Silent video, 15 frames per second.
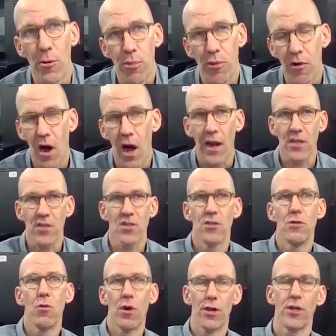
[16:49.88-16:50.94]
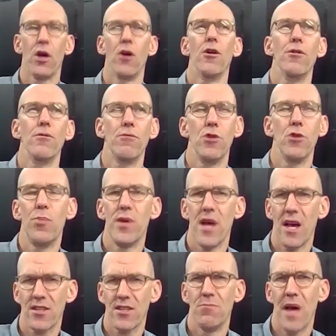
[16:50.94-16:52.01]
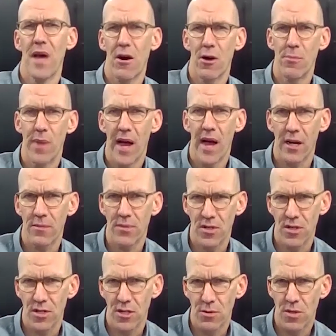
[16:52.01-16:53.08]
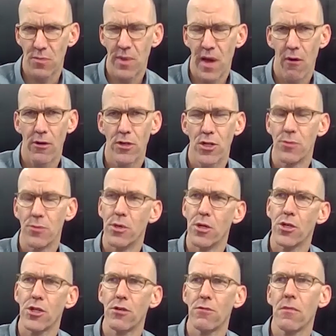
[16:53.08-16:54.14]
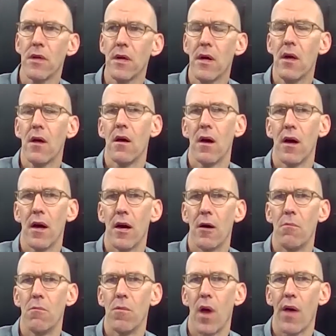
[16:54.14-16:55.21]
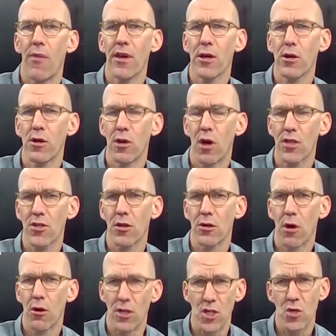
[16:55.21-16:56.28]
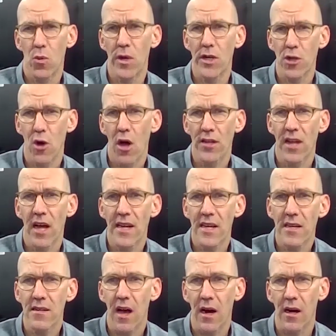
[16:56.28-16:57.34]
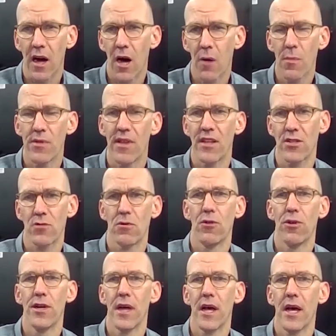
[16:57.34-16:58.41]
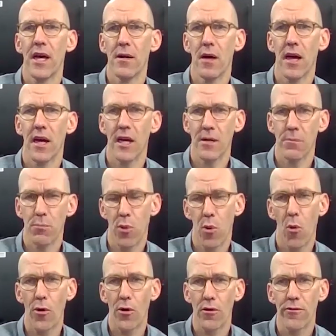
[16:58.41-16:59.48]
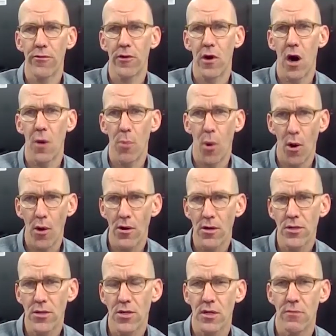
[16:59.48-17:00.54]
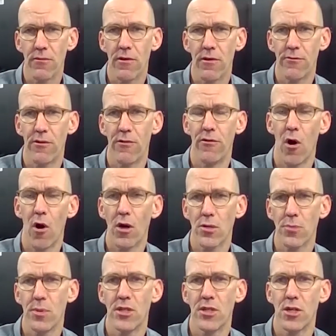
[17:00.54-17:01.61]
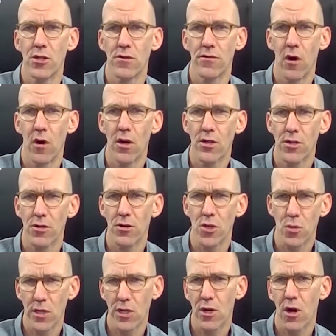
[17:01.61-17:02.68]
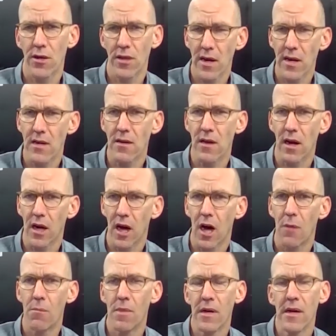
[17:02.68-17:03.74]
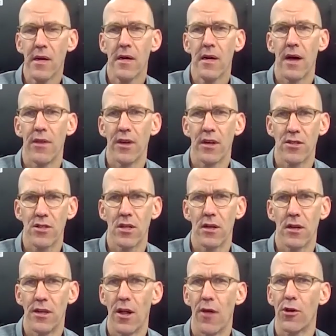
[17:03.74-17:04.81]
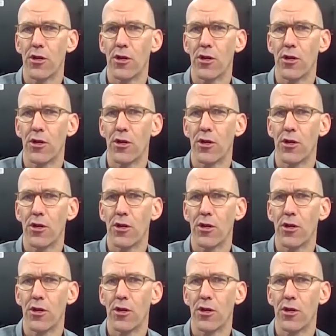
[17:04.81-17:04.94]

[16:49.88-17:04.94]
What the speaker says: products, and you want to go to UPS and battery backup systems and power distribution. I think you can also go to switchon.eaton.com, and that's really a portal for our partners and for VARs, potential VARs. So switchon.eaton.com, I think, is another